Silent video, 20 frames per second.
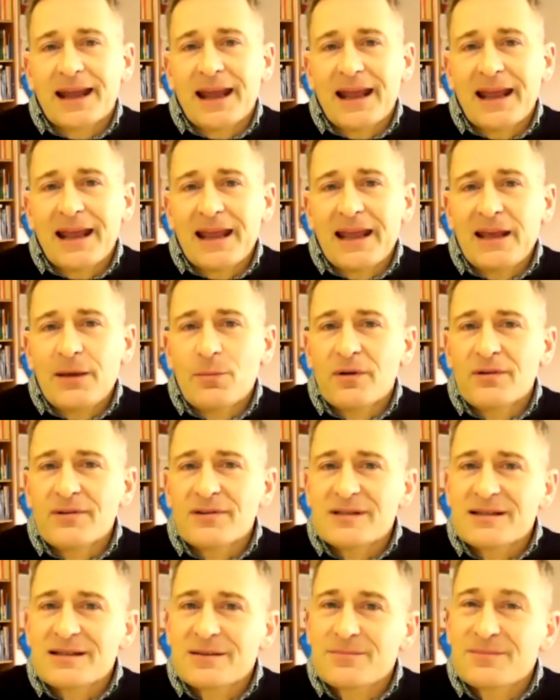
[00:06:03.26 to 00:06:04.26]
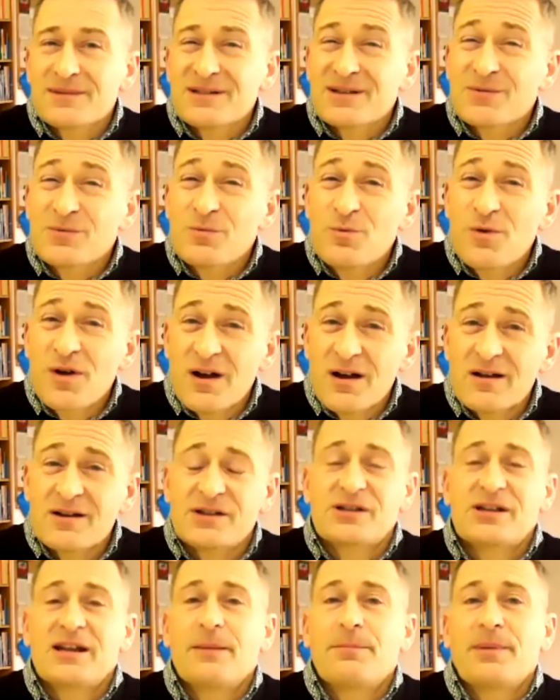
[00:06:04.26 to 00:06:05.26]
He wants them to
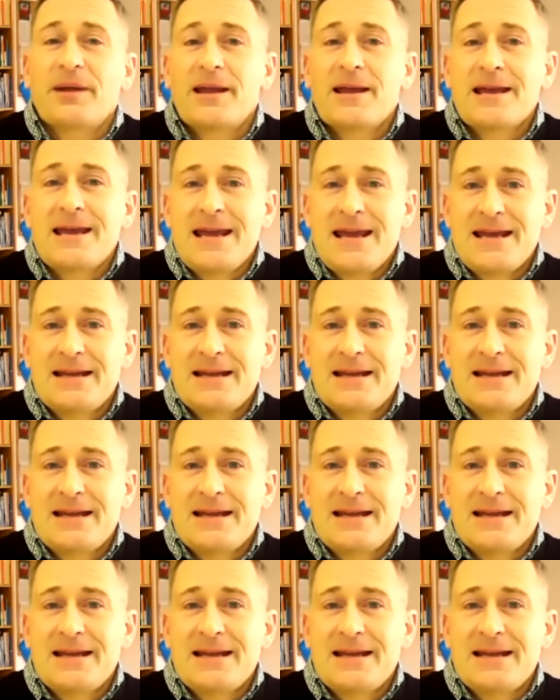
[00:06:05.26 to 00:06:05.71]
worship it.